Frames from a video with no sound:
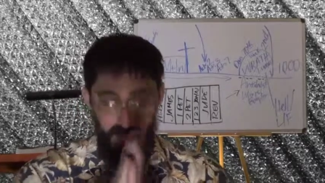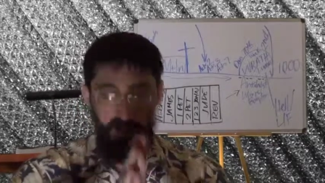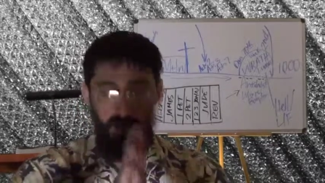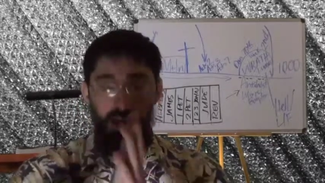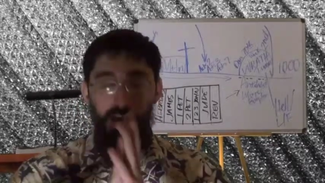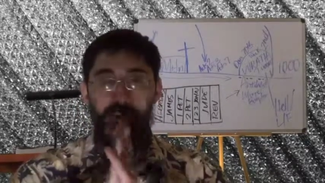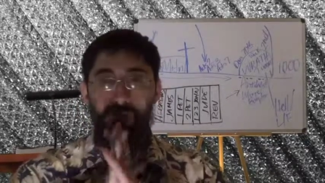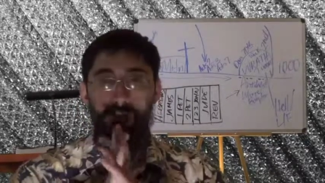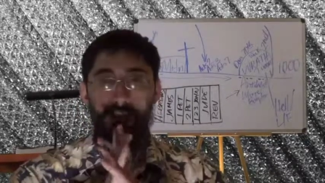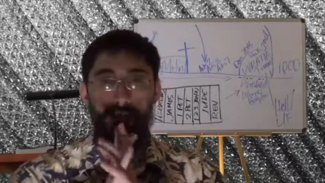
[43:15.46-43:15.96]

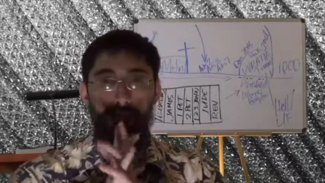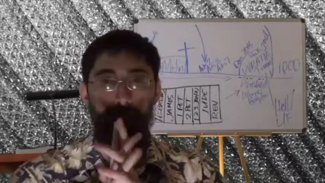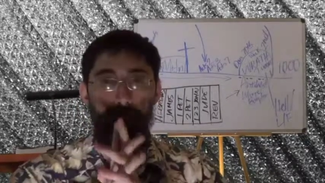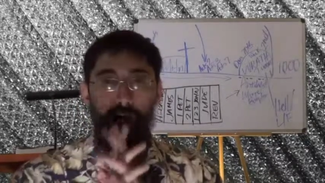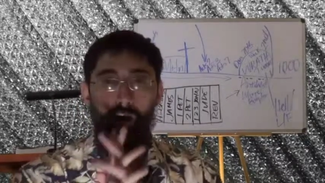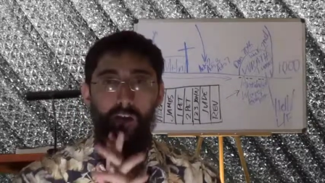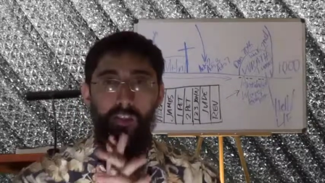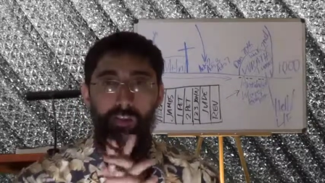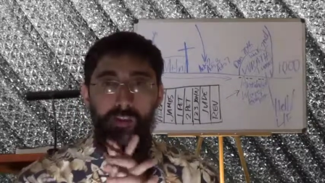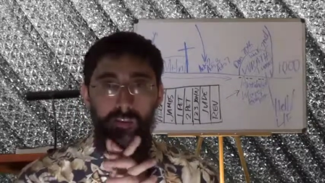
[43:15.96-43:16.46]
Heavenly
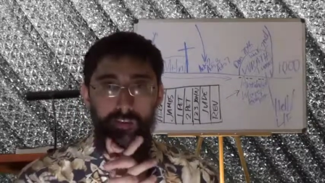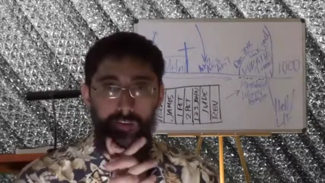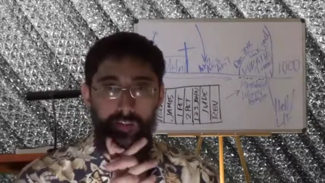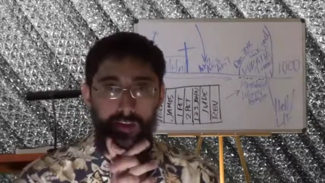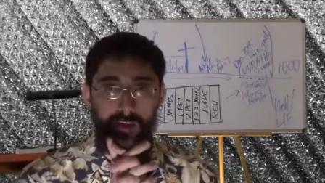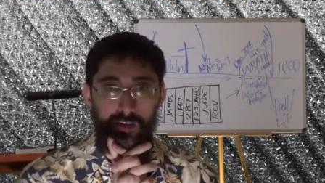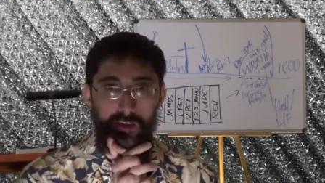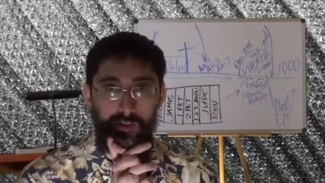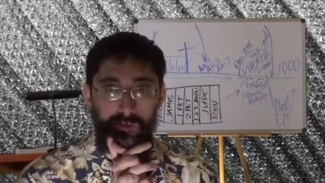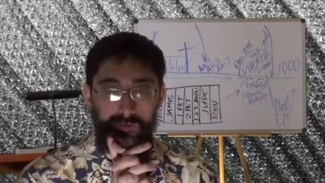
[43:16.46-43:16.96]
Father,
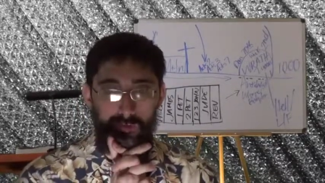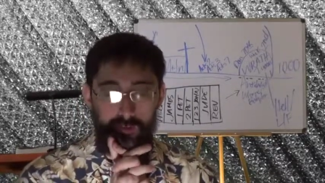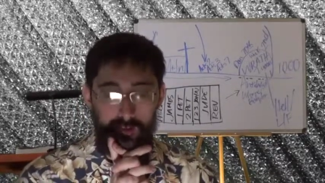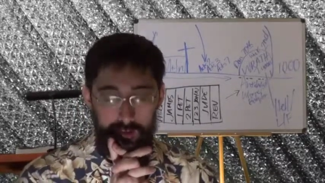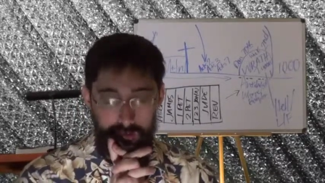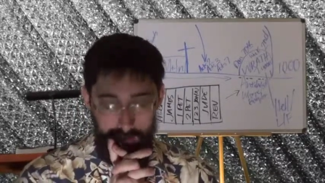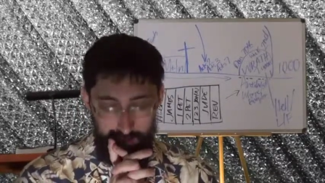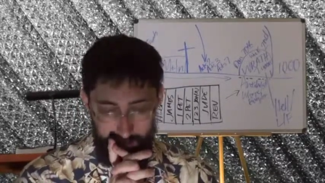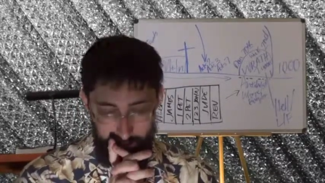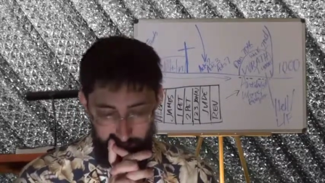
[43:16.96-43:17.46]
thank you for
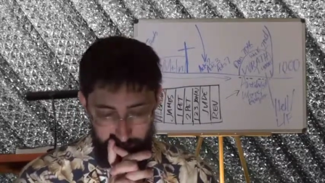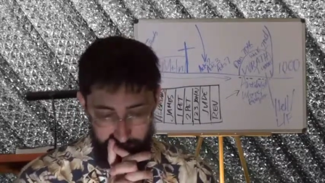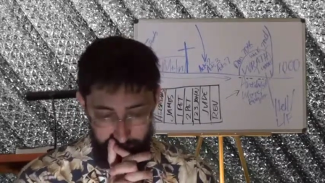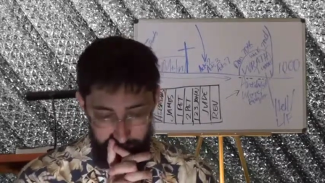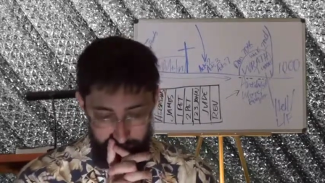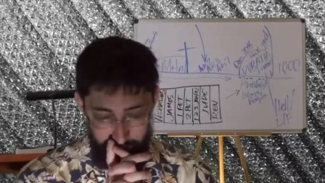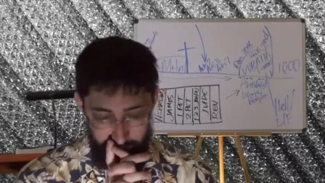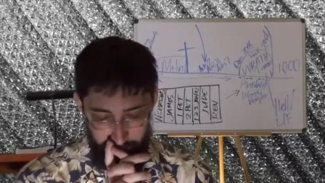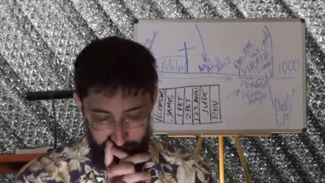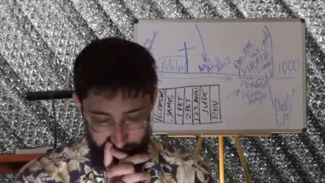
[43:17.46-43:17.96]
this time
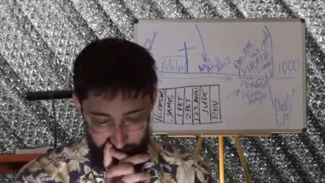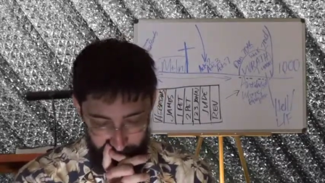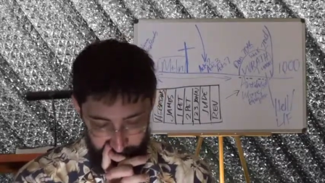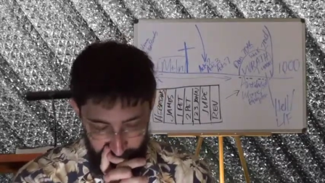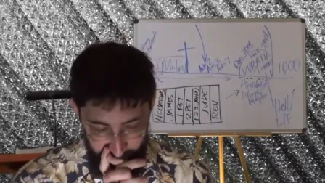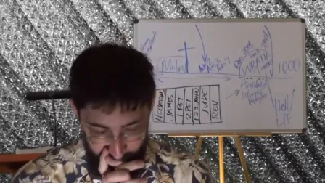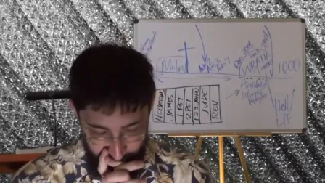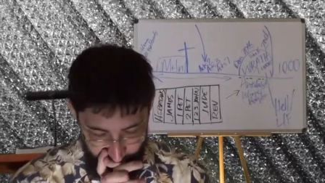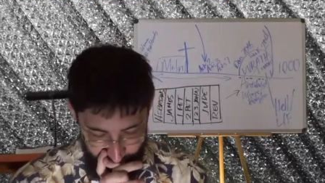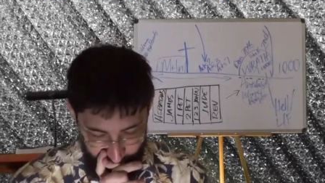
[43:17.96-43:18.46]
of study.